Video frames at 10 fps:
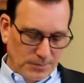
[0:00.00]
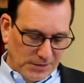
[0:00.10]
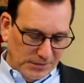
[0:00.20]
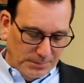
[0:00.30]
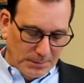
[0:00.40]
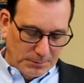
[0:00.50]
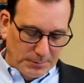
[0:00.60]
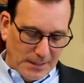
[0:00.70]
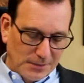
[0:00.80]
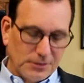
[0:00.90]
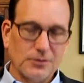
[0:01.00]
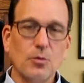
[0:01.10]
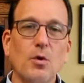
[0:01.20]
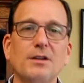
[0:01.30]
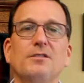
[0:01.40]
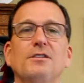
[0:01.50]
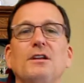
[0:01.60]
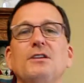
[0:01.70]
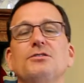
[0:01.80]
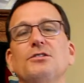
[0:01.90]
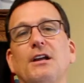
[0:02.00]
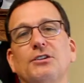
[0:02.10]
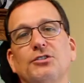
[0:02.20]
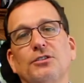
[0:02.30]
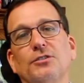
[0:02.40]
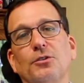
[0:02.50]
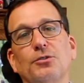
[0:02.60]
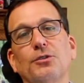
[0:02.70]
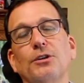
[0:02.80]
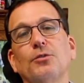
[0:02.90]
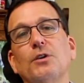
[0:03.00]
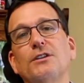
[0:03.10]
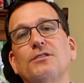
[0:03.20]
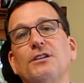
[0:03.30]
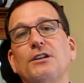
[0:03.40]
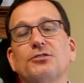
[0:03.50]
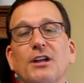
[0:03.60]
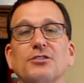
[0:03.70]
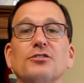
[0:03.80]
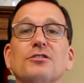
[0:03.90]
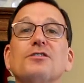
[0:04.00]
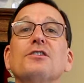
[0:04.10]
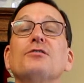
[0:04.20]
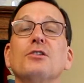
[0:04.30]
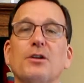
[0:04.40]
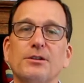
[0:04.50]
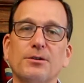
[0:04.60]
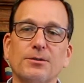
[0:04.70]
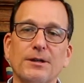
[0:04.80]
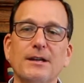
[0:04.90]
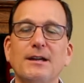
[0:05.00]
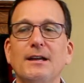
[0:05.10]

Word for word: Recently, people have been asking us, what is an international notary or what is an international civil law notary?